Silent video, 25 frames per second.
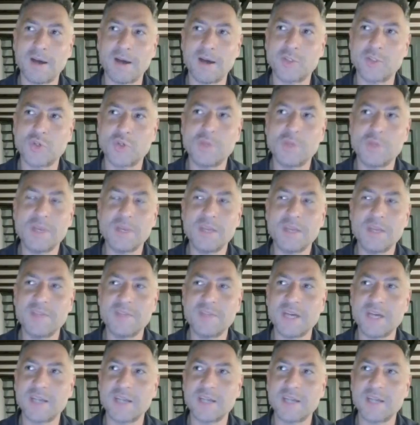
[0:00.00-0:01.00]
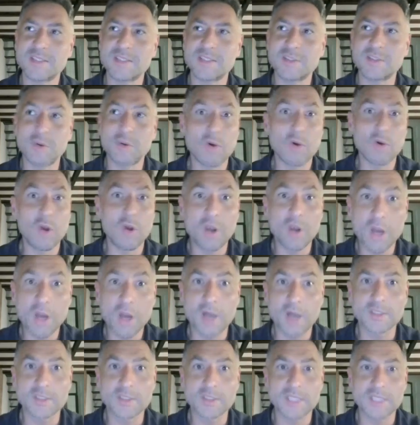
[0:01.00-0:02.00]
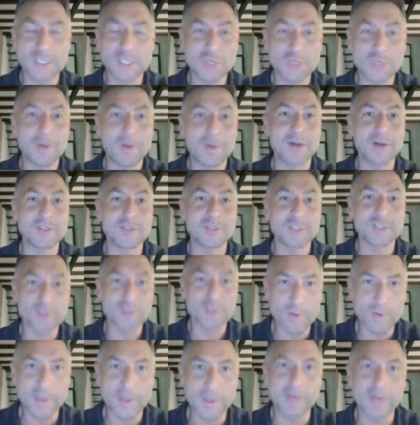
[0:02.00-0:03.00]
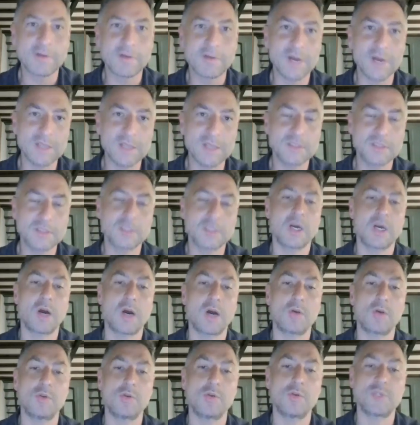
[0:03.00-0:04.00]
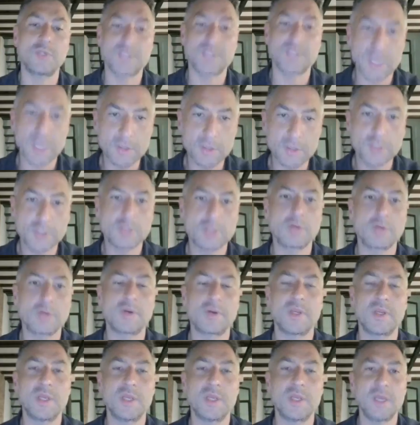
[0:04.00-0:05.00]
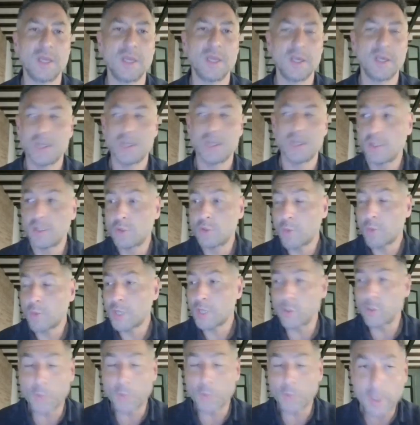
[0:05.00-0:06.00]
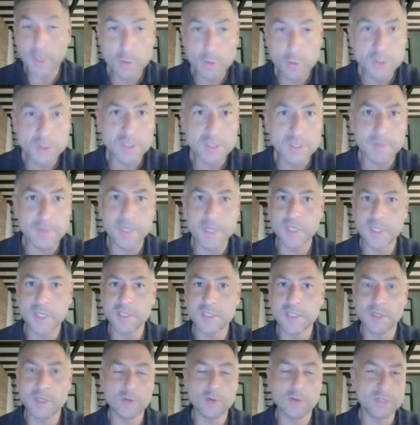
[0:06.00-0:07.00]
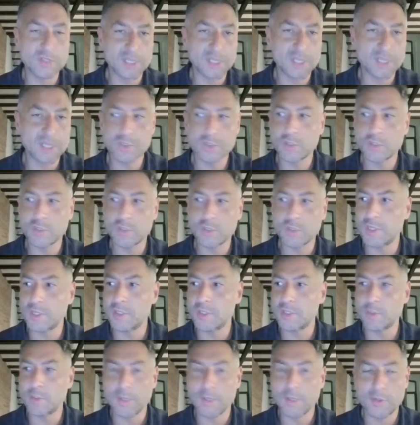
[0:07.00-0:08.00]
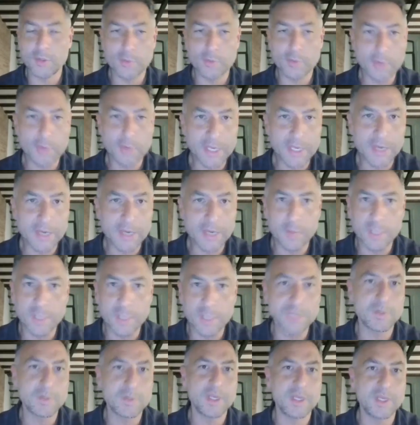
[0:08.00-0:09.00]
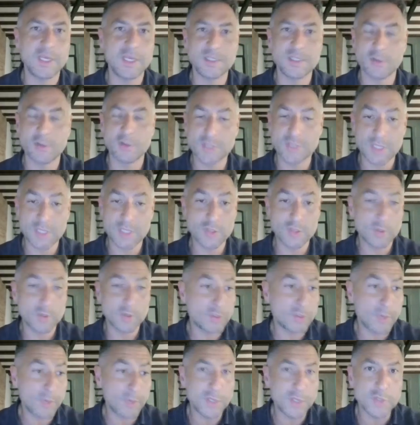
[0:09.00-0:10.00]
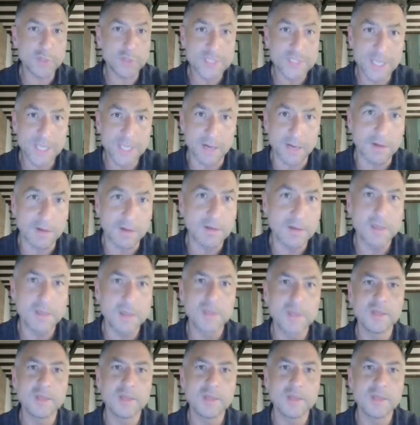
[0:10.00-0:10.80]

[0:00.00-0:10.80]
truly believe that a lot is about story, right? How you sell the story. The way you recruit somebody is how you sell the story. The way you raise money is how you sell the story. The way you sell